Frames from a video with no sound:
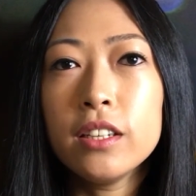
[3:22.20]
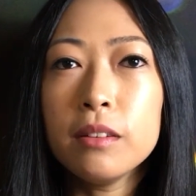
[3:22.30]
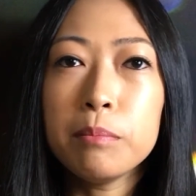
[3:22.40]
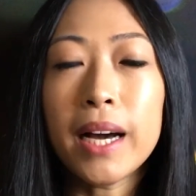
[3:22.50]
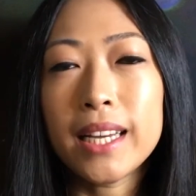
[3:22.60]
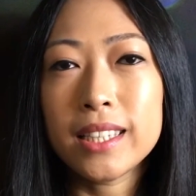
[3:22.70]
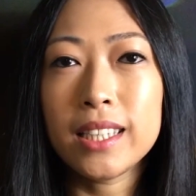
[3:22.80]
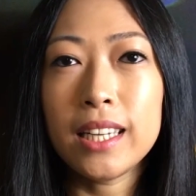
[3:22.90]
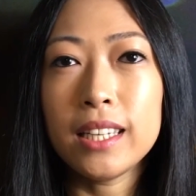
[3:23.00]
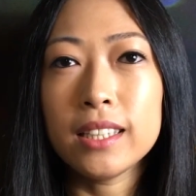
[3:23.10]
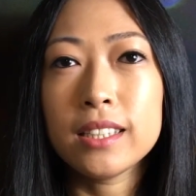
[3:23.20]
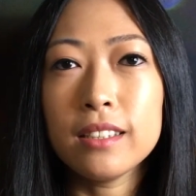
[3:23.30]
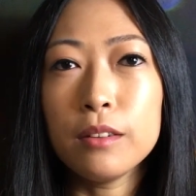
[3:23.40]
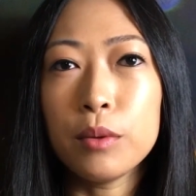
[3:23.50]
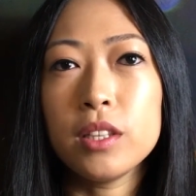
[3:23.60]
biases
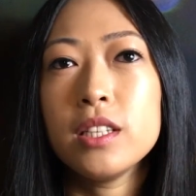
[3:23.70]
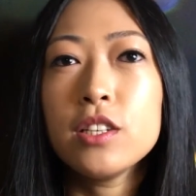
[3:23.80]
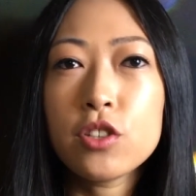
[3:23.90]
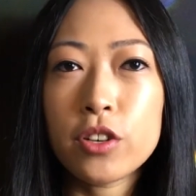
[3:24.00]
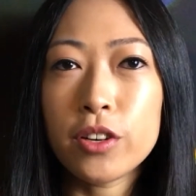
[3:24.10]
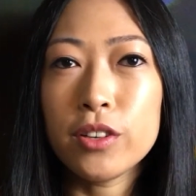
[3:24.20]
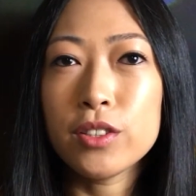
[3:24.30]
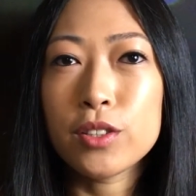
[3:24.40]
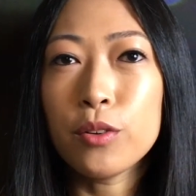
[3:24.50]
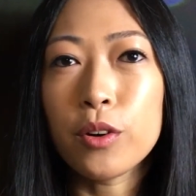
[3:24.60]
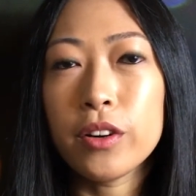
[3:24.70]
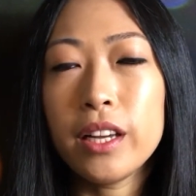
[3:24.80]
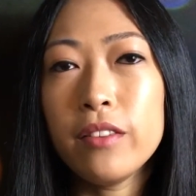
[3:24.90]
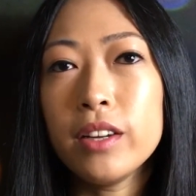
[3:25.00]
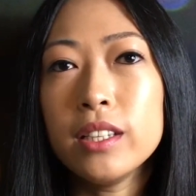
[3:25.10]
with teachers, or
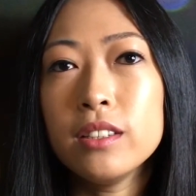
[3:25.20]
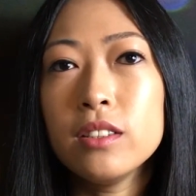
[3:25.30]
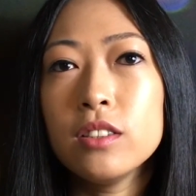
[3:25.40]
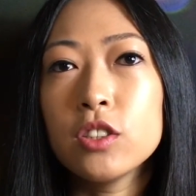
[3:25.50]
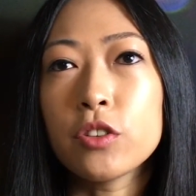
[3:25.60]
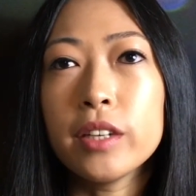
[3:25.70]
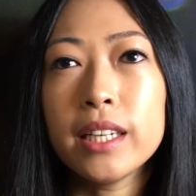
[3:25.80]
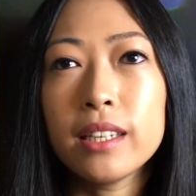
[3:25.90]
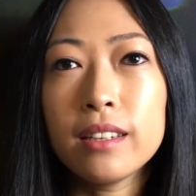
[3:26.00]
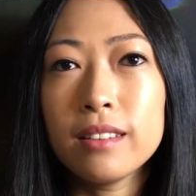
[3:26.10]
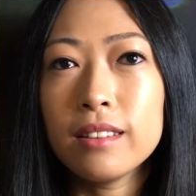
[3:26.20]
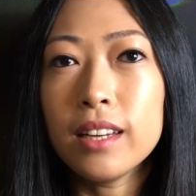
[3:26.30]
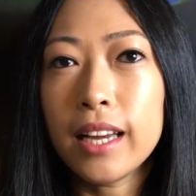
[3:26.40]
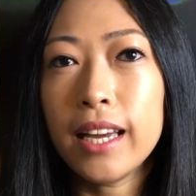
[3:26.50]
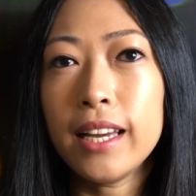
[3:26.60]
even during
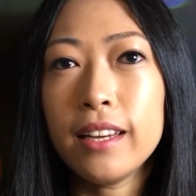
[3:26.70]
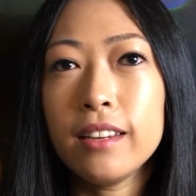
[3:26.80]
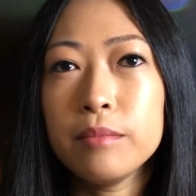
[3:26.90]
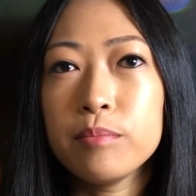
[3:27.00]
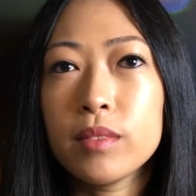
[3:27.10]
a